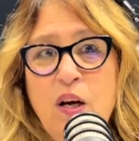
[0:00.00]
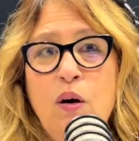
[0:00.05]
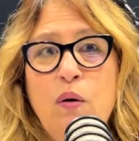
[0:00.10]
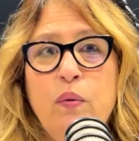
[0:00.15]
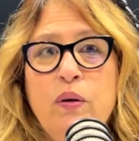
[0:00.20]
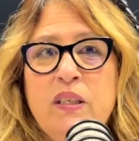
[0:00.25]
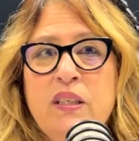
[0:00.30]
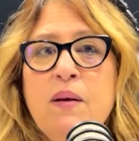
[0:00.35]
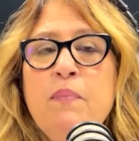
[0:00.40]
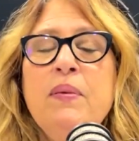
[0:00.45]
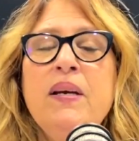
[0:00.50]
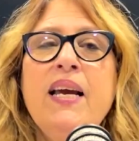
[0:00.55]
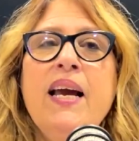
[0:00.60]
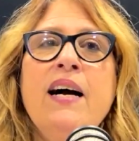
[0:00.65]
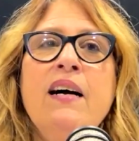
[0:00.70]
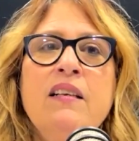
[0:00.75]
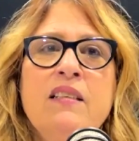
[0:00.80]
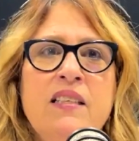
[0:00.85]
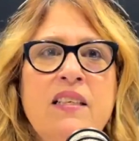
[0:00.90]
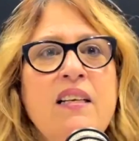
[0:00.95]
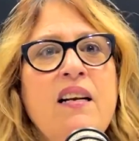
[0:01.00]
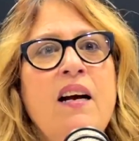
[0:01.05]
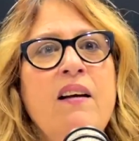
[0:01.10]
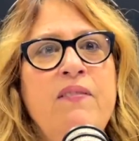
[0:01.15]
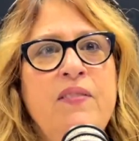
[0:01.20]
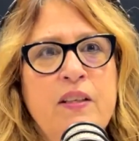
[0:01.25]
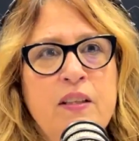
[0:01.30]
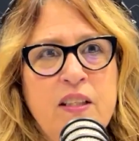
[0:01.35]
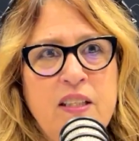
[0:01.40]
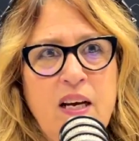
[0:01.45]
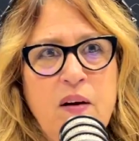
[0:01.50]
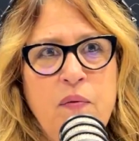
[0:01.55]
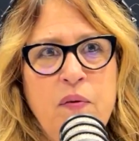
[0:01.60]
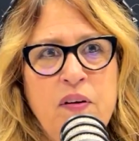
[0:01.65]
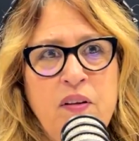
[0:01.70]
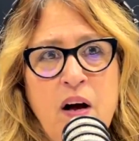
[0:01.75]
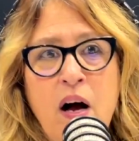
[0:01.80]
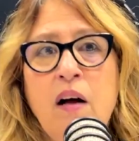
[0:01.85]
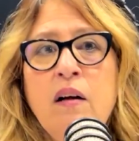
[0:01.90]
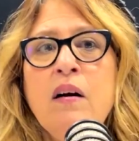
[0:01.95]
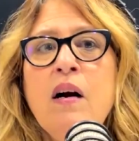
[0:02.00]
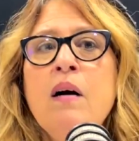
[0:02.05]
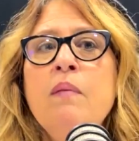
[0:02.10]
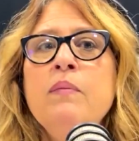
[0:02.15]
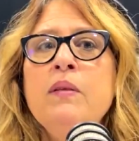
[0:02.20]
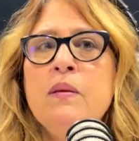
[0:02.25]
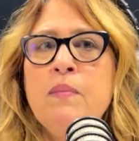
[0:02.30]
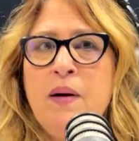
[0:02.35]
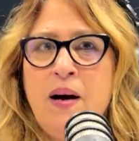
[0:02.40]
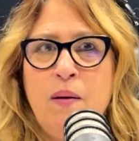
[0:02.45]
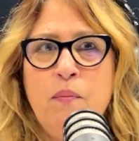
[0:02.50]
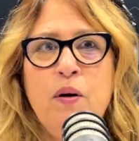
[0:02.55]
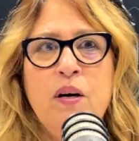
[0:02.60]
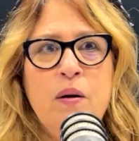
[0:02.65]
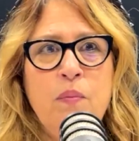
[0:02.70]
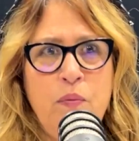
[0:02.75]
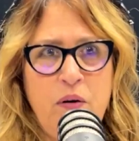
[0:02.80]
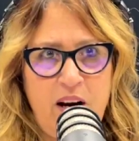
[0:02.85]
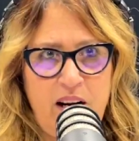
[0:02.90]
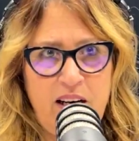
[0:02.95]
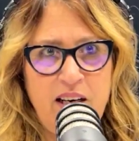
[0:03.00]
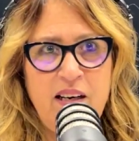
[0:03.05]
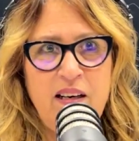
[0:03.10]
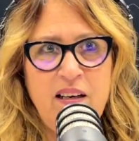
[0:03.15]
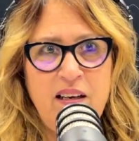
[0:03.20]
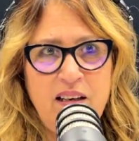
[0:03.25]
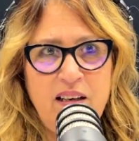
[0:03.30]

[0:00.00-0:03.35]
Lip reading: with somebody else that I feel safe with. I'll come to mom when I'm ready.